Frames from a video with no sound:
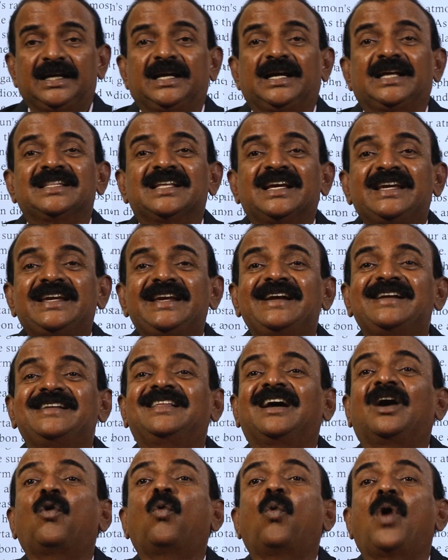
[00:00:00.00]
and they heat
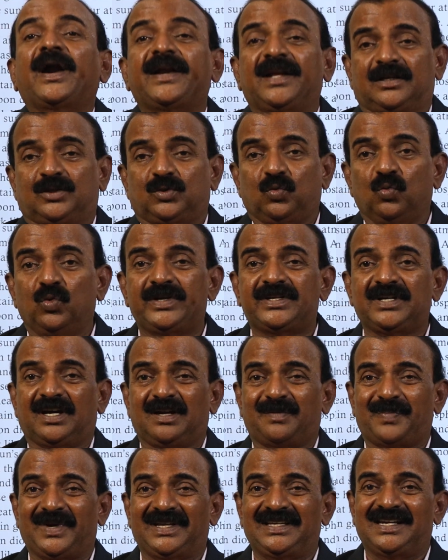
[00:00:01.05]
the waters which
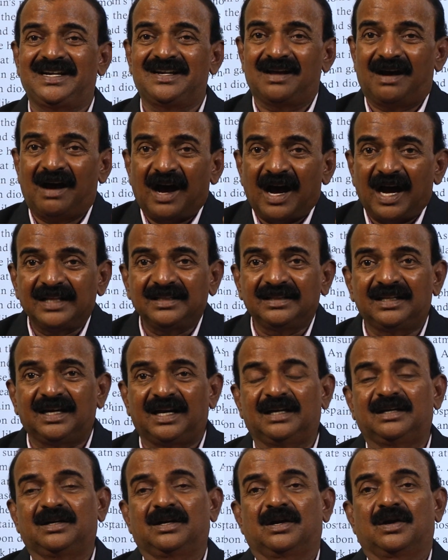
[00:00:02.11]
are present on
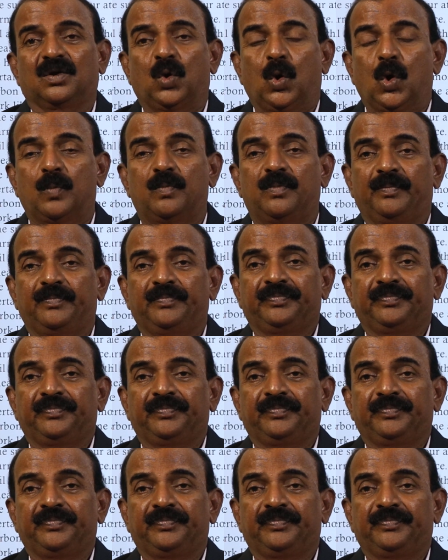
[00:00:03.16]
the globe,